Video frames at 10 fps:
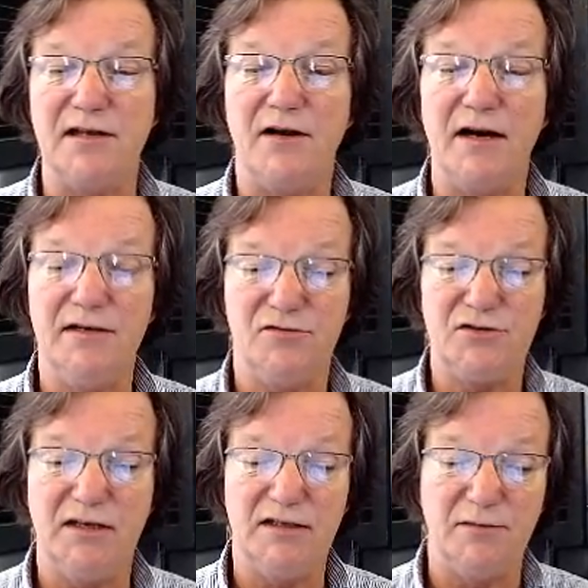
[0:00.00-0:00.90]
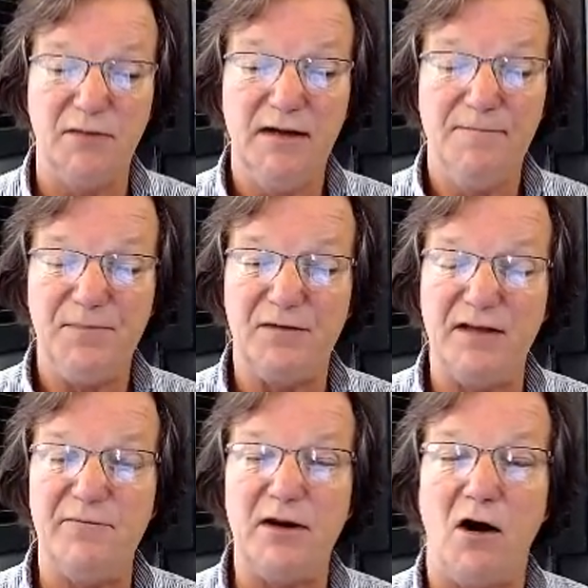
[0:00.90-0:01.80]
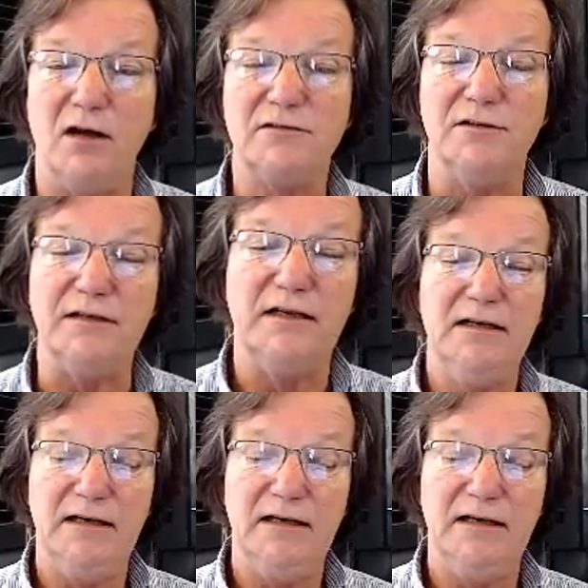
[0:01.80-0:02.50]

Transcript: They're not interested in them if they've been altered,